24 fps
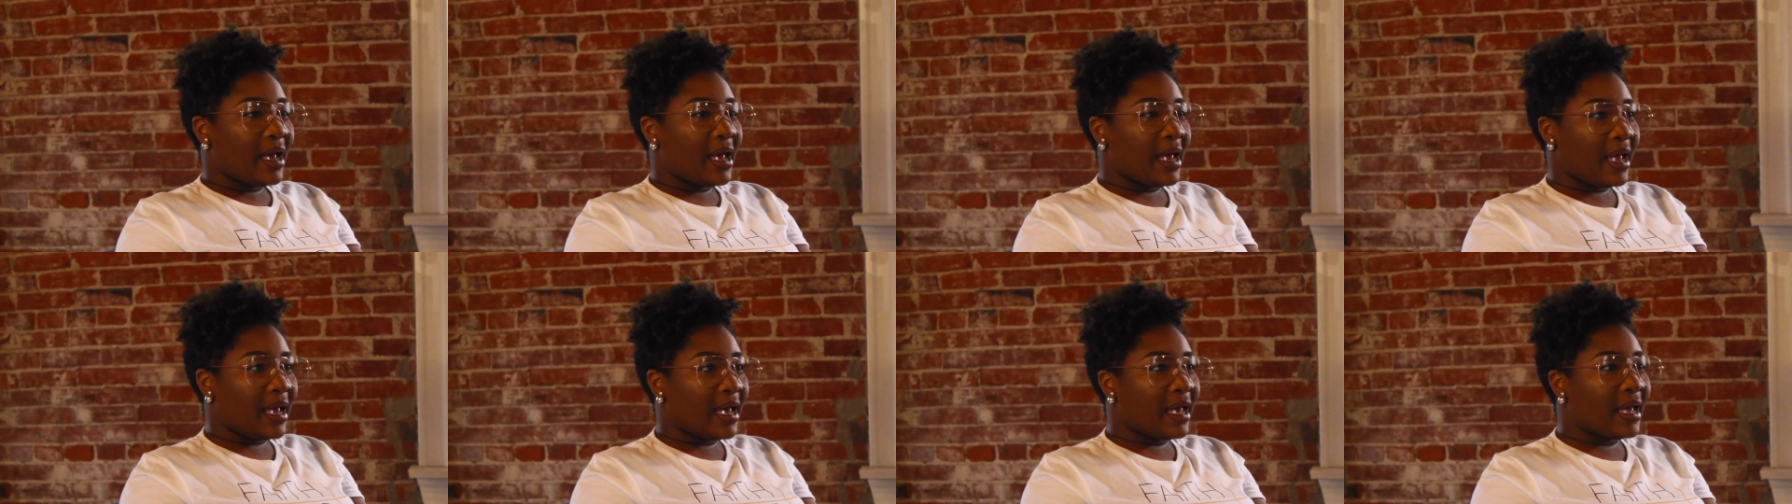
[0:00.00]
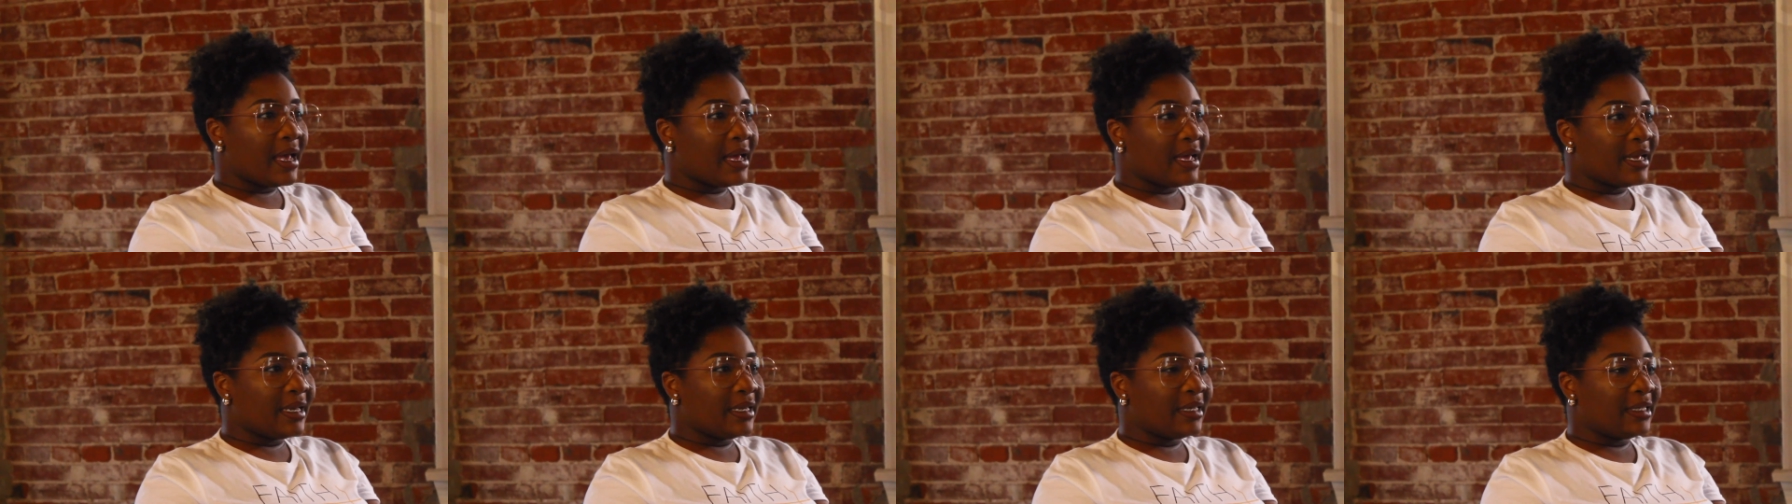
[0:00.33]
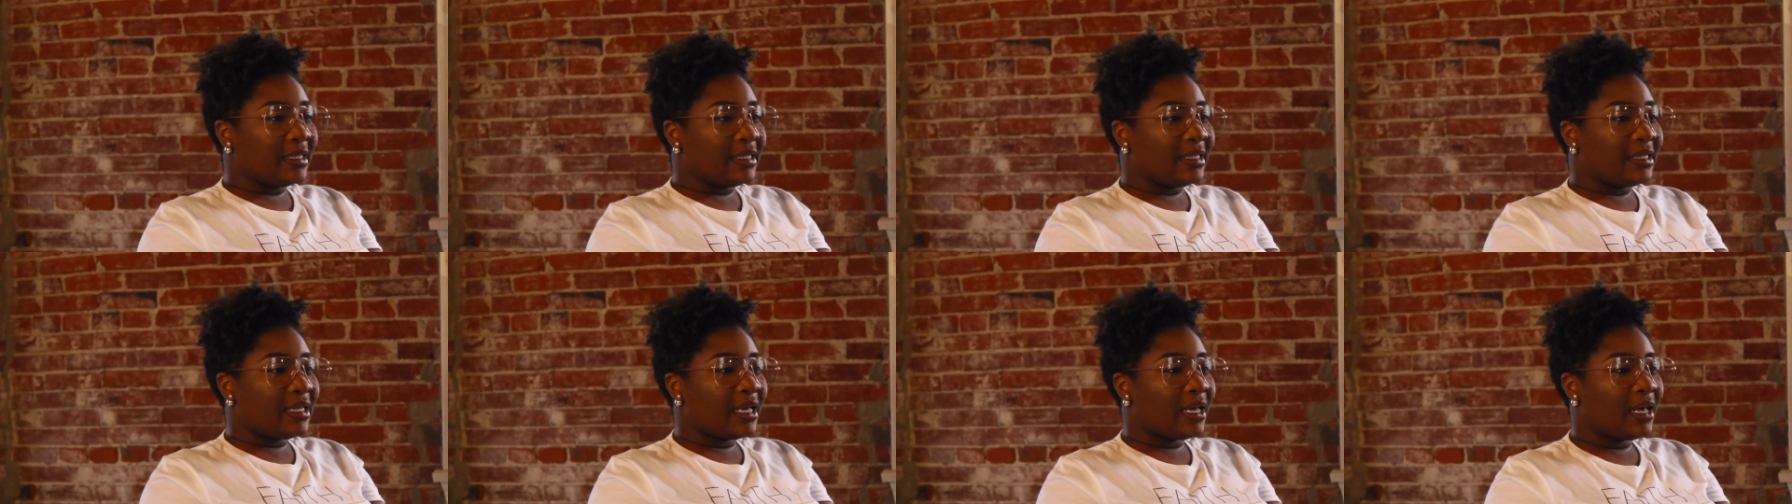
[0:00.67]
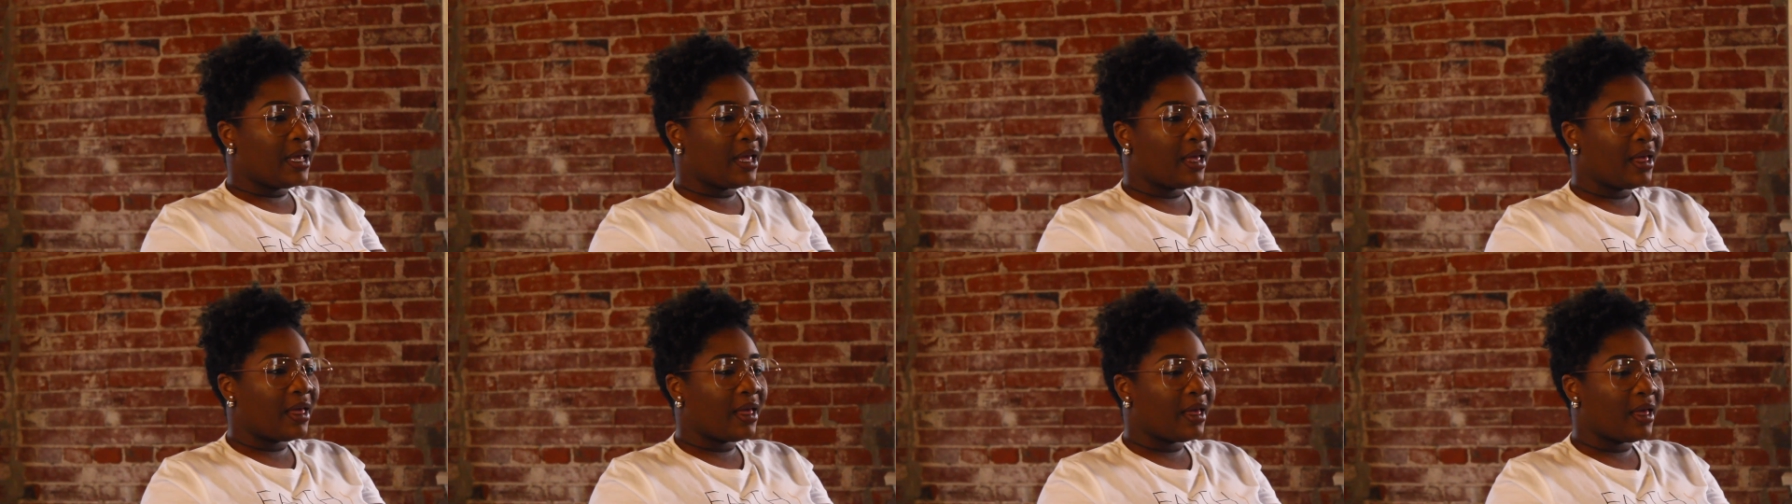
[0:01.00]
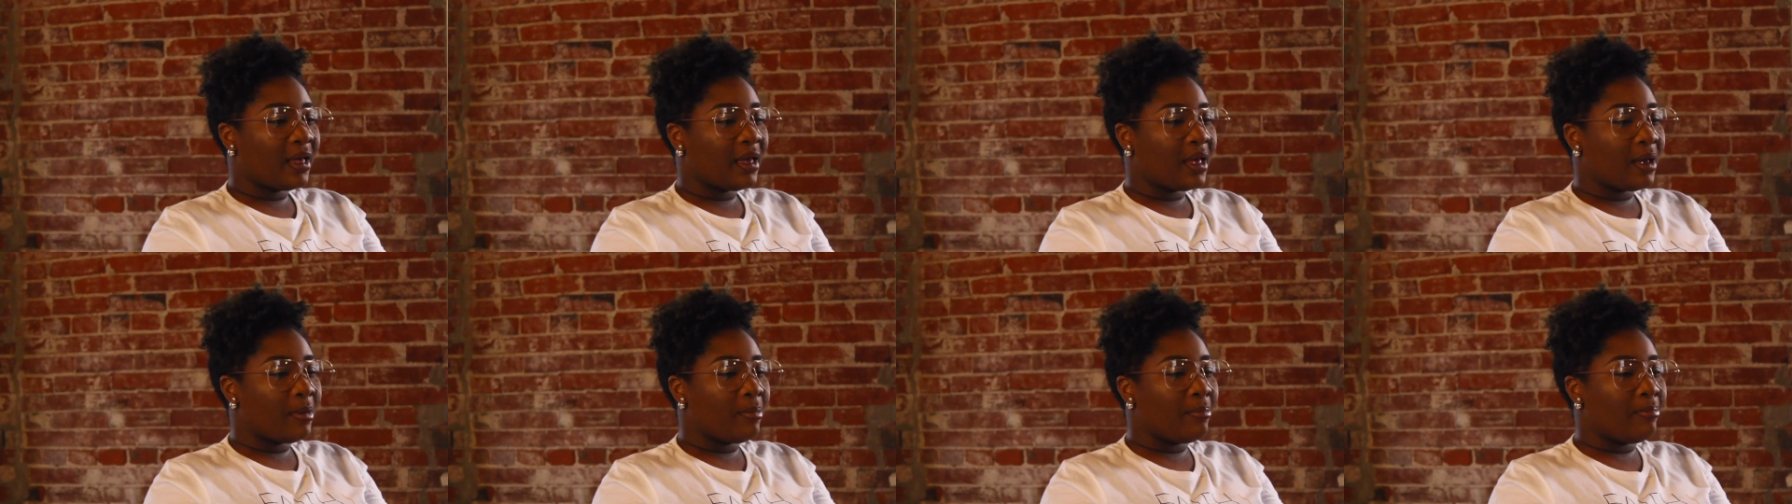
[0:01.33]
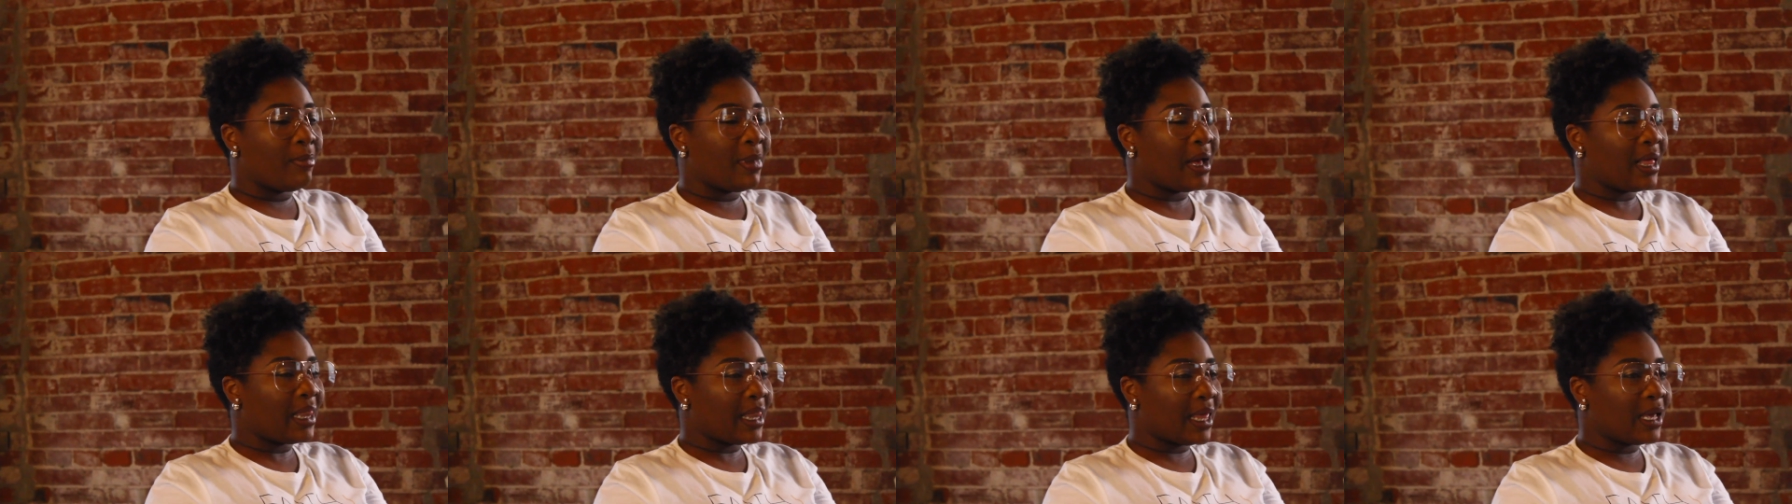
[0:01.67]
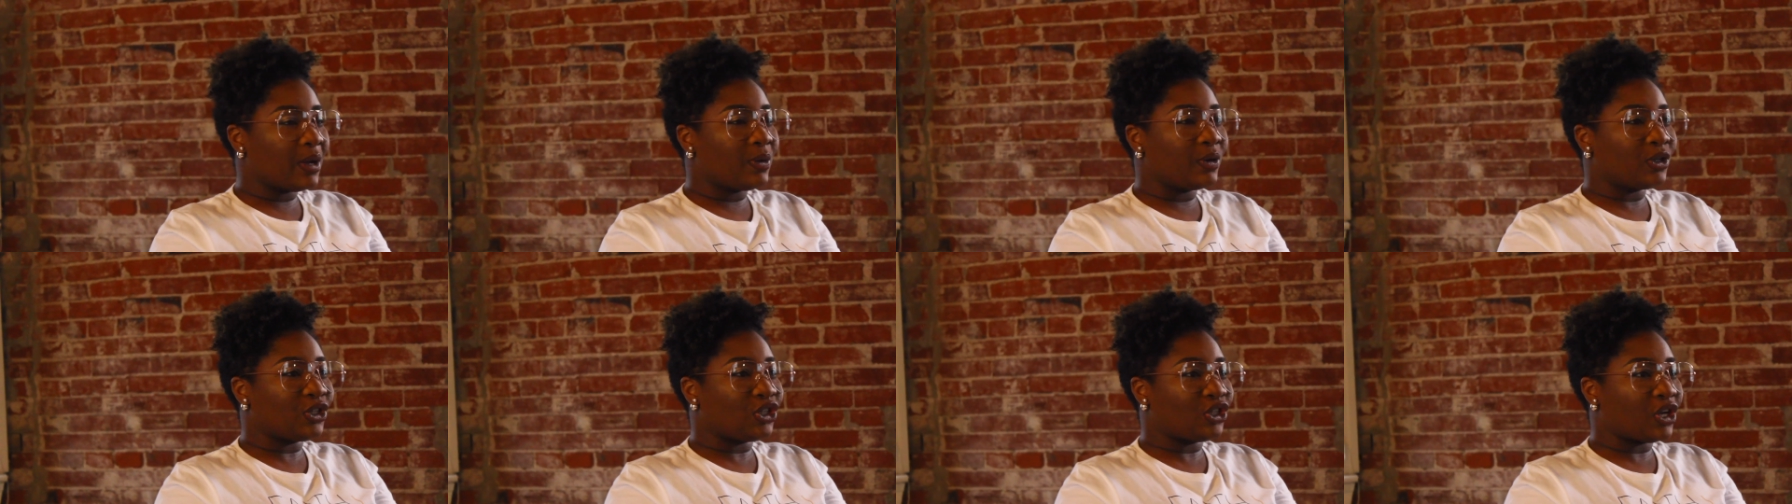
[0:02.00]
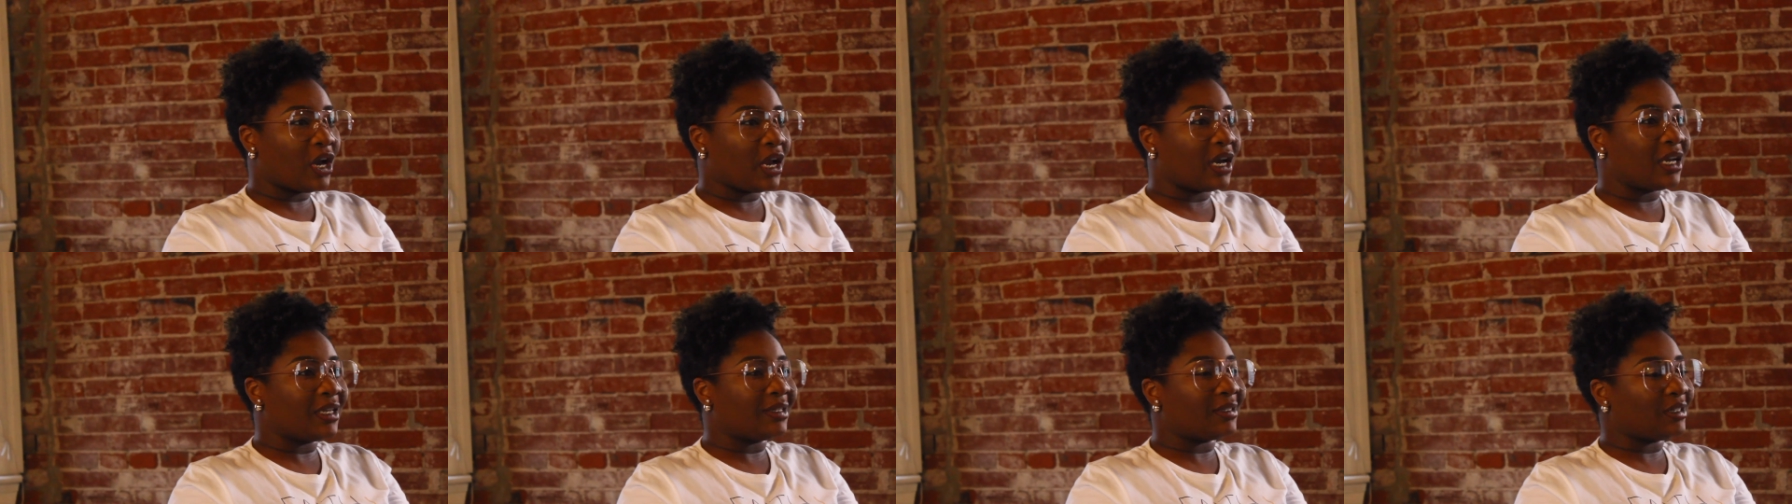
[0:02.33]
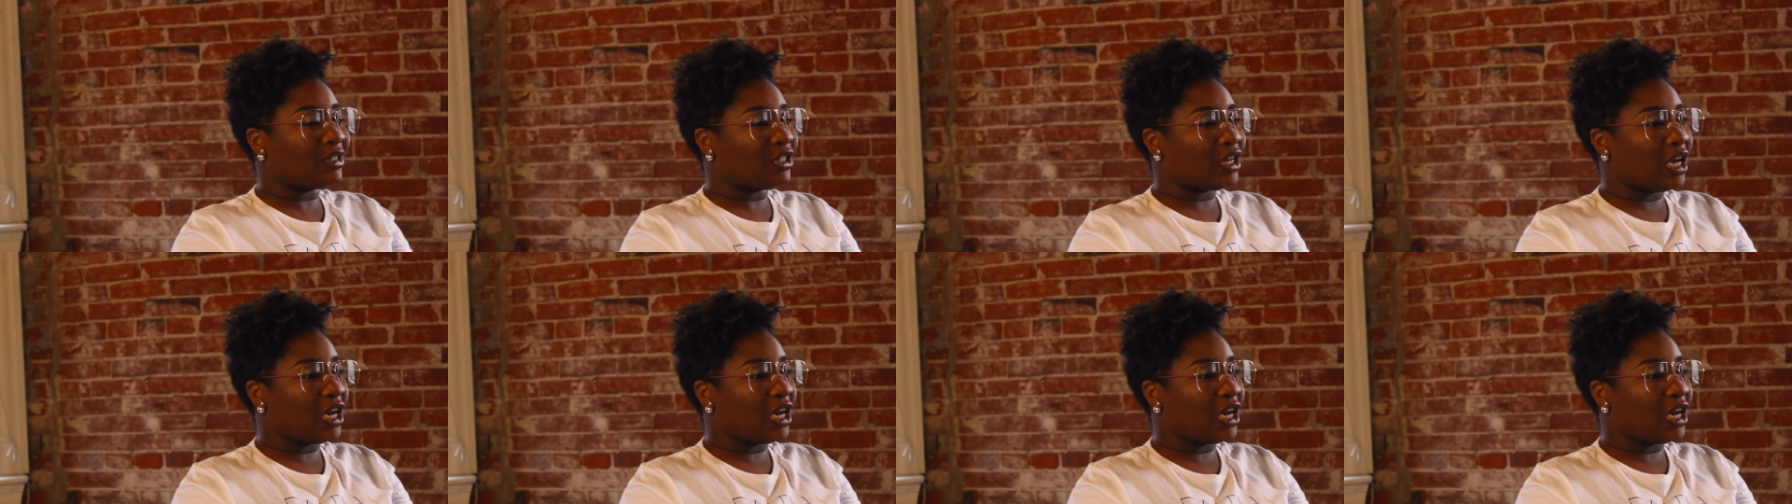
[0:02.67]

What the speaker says: and my language started